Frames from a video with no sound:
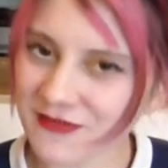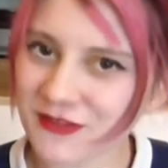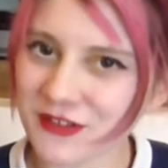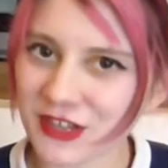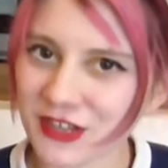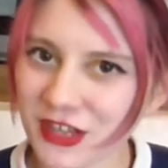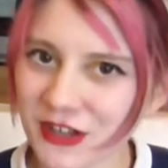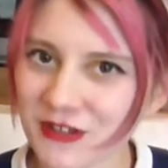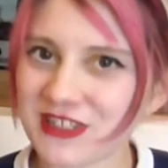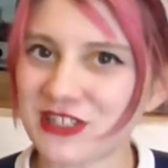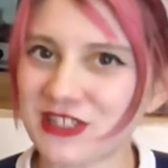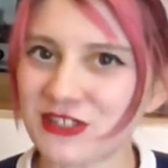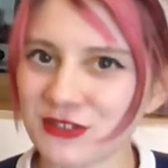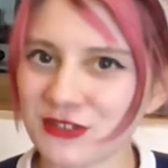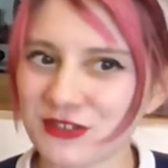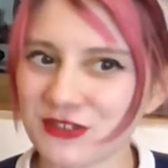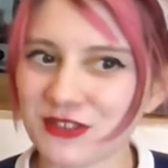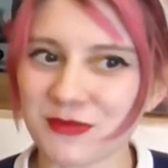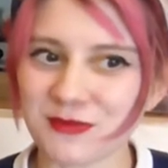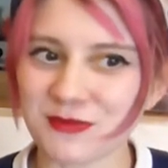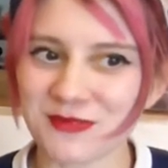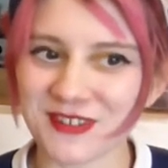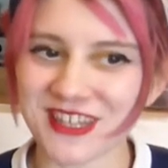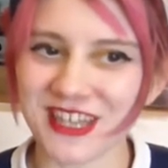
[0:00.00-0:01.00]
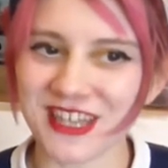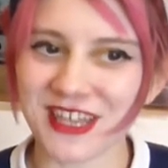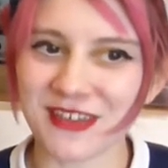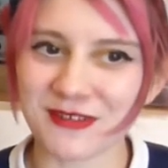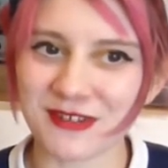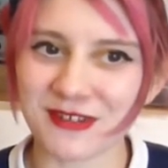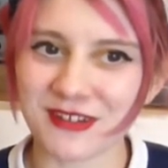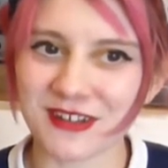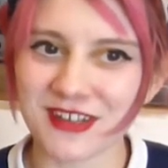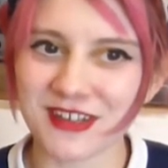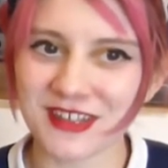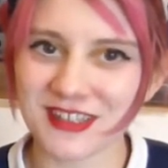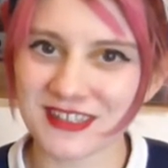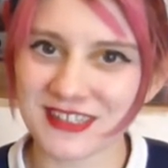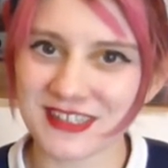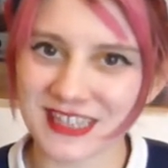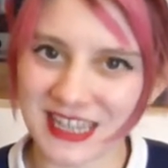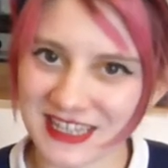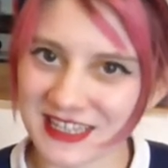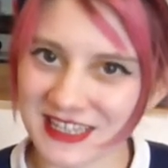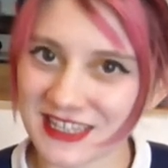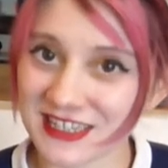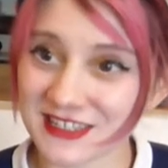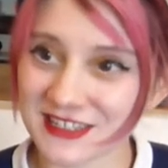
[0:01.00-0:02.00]
Even though I saw them when they were
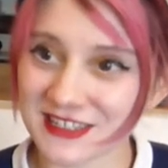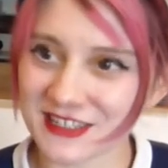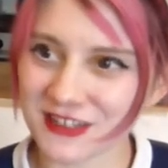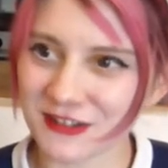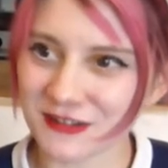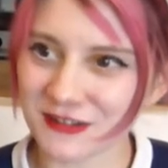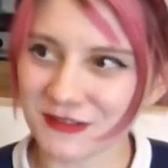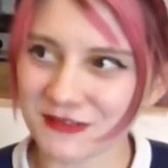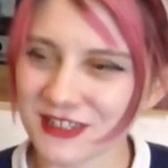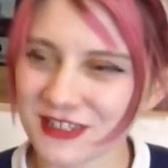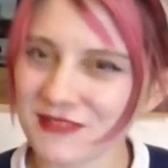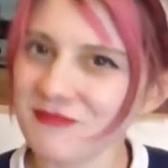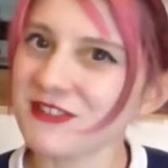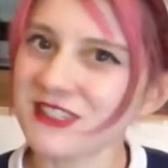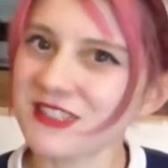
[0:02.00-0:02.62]
10 years old, it